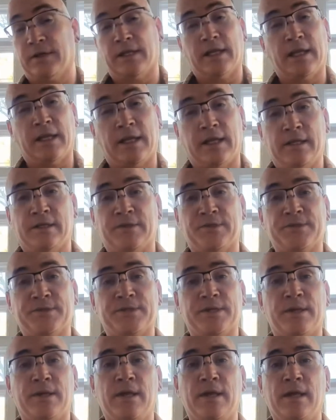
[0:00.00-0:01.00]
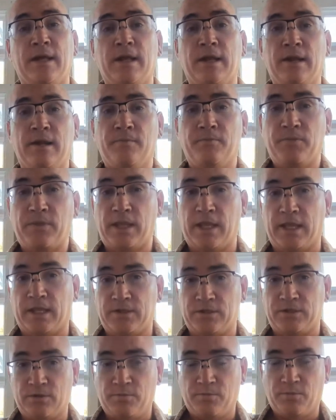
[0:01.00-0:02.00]
it is,
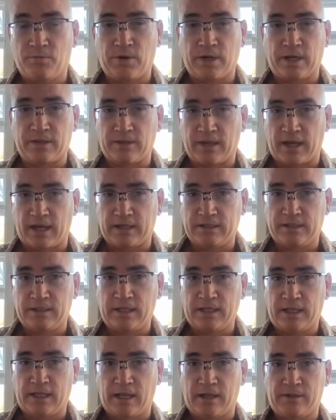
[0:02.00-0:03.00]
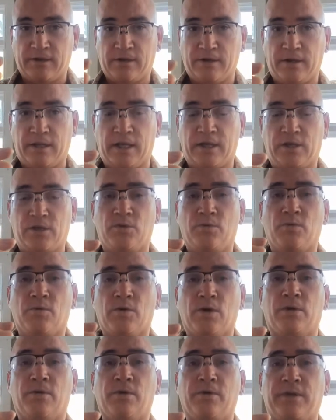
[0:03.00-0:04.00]
and you bring that into the other and you
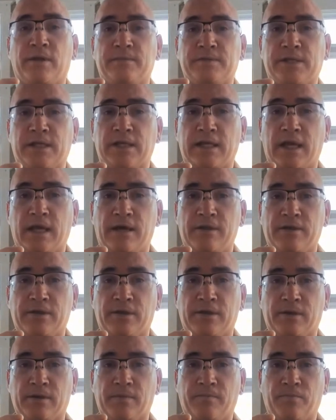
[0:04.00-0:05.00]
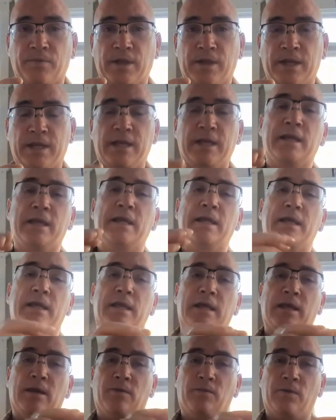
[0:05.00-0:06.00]
work with them together,
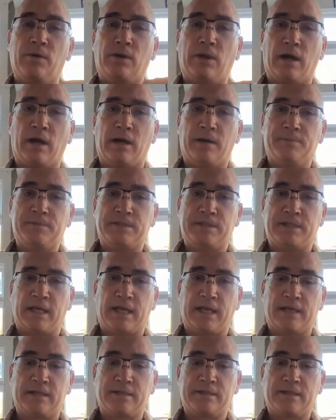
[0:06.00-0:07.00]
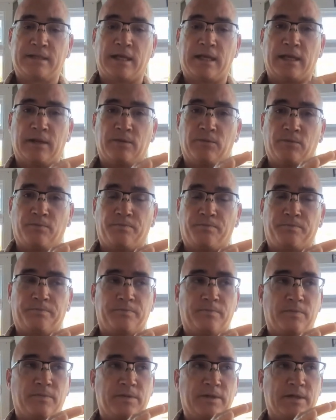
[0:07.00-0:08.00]
it will update and
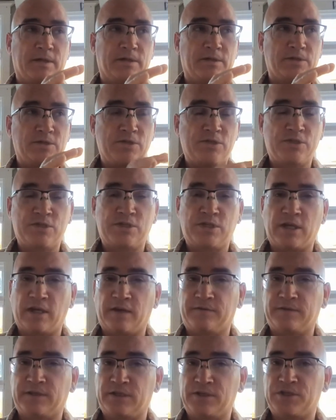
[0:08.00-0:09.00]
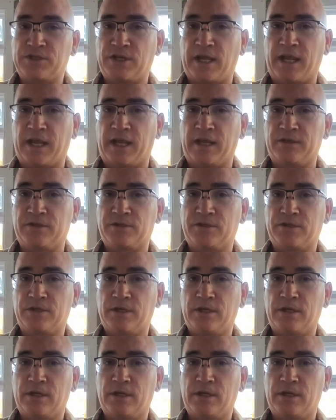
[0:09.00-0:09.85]
shift and change